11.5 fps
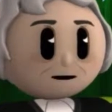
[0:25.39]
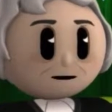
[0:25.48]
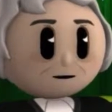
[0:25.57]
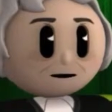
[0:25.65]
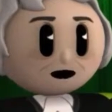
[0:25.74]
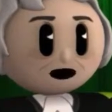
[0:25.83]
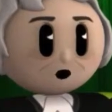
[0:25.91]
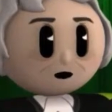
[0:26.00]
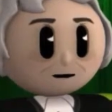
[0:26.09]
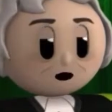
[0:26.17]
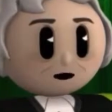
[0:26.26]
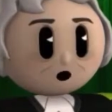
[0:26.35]
Today I
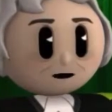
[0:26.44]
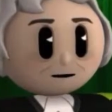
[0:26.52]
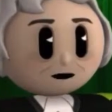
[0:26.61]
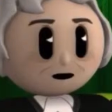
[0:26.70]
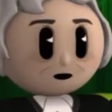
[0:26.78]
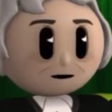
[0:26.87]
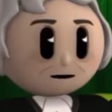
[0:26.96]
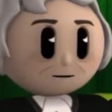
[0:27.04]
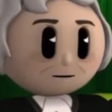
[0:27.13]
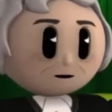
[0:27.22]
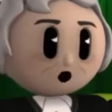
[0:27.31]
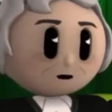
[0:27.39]
want to talk about what
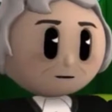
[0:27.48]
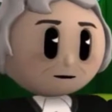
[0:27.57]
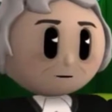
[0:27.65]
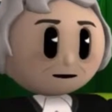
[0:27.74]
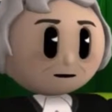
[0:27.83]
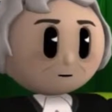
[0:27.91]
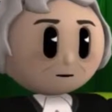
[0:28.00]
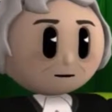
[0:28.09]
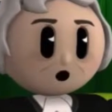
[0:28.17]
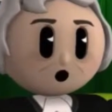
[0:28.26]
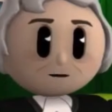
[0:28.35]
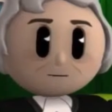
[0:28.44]
is called fair
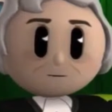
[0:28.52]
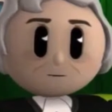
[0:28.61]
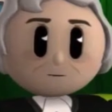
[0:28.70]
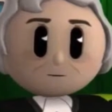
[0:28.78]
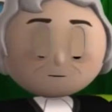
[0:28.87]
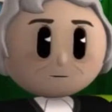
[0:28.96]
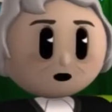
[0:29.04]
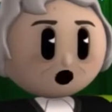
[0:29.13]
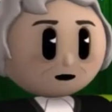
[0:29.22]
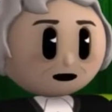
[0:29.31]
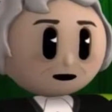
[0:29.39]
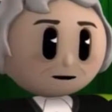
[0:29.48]
use.
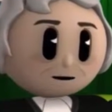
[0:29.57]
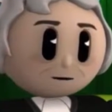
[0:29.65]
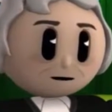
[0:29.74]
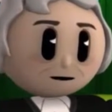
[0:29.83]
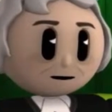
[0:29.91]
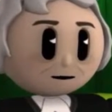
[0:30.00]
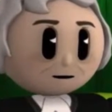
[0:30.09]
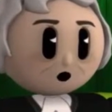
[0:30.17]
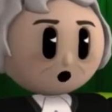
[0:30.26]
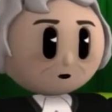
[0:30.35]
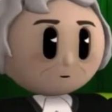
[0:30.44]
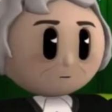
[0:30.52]
As I mentioned
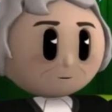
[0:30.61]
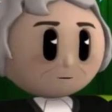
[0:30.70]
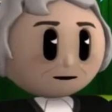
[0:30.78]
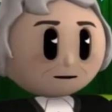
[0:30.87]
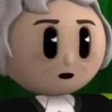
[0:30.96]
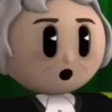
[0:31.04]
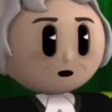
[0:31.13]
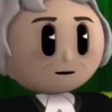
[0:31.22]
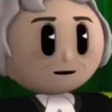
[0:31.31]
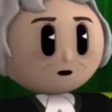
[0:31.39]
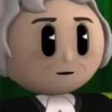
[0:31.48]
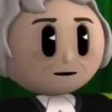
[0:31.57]
before, the
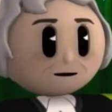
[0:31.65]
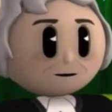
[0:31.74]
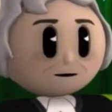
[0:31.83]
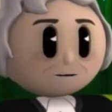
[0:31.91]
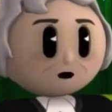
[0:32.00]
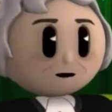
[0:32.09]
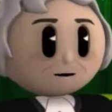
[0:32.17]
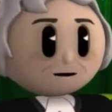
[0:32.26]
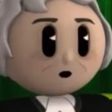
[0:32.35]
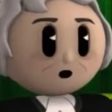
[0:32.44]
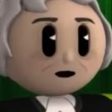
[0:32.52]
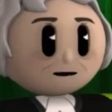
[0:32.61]
goal of our intellectual
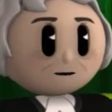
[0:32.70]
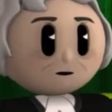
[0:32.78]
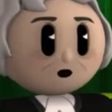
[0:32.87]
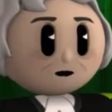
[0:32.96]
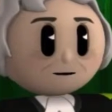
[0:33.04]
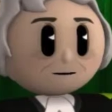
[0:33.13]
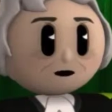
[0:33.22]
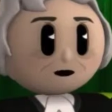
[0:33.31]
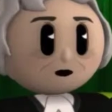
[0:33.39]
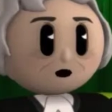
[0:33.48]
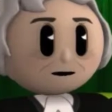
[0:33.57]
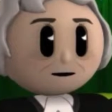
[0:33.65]
property laws is
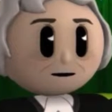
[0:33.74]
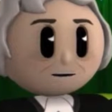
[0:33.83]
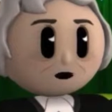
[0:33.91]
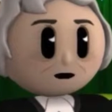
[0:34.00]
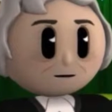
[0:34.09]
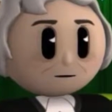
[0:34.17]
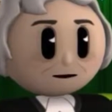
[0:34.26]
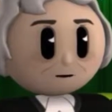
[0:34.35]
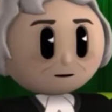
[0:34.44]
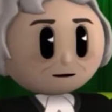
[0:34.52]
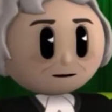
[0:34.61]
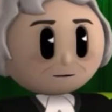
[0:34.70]
to both encourage
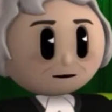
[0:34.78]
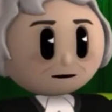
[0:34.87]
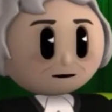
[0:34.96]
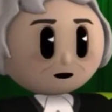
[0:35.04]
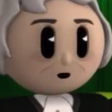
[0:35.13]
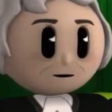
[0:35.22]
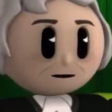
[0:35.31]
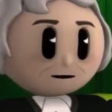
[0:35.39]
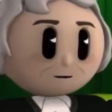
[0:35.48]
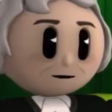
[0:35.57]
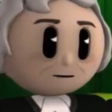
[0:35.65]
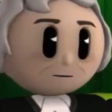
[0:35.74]
the production of more
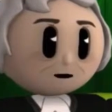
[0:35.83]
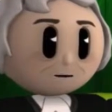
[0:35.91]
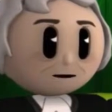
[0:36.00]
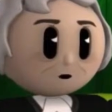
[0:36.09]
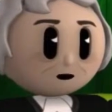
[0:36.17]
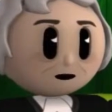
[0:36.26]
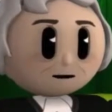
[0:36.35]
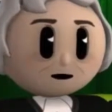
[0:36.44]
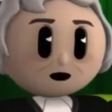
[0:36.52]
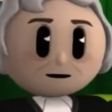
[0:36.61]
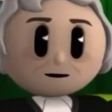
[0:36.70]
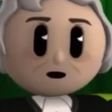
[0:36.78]
intellectual
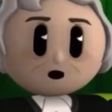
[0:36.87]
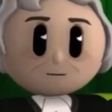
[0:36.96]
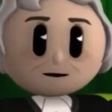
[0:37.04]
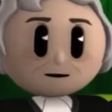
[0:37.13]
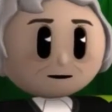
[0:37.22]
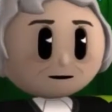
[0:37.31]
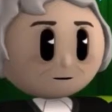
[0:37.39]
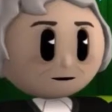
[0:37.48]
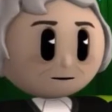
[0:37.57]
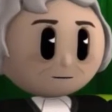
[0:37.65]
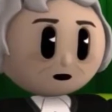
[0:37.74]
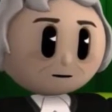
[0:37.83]
property and the use of
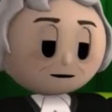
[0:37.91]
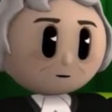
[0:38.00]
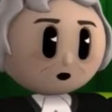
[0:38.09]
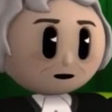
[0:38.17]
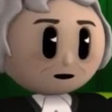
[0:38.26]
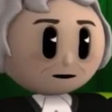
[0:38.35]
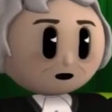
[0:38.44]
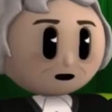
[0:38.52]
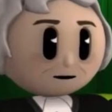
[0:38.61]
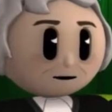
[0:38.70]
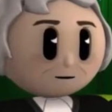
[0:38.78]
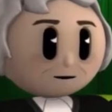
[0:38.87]
intellectual property
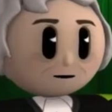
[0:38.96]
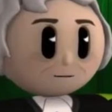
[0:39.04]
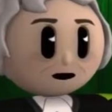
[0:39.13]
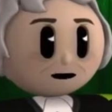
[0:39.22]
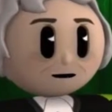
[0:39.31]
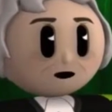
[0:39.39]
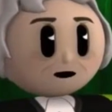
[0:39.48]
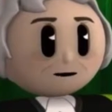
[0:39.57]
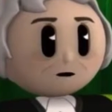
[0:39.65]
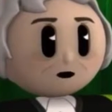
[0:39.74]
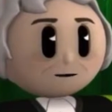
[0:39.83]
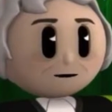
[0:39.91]
to develop science and
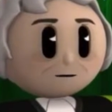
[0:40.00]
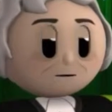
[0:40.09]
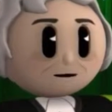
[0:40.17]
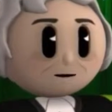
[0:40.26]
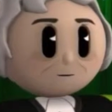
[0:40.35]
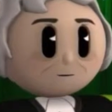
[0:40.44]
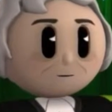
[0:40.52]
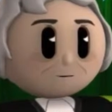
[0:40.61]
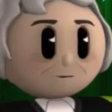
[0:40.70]
education.